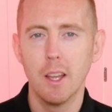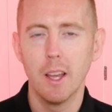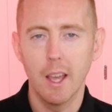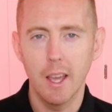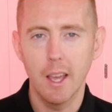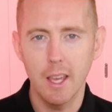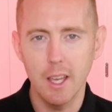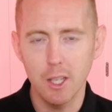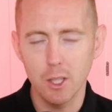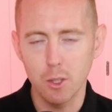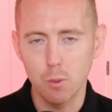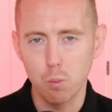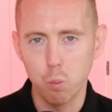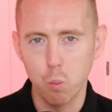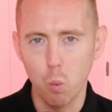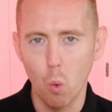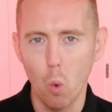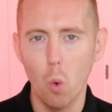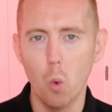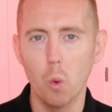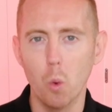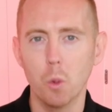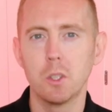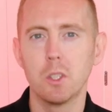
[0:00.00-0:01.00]
he has
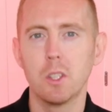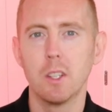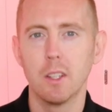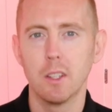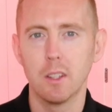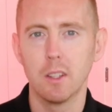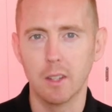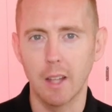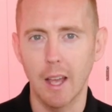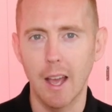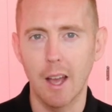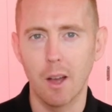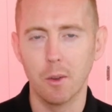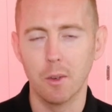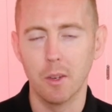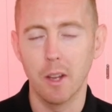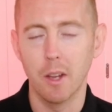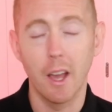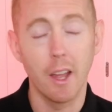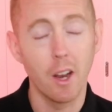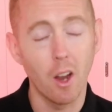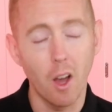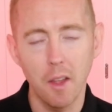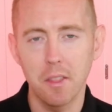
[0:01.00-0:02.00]
walked down,
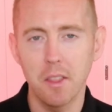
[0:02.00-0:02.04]
and I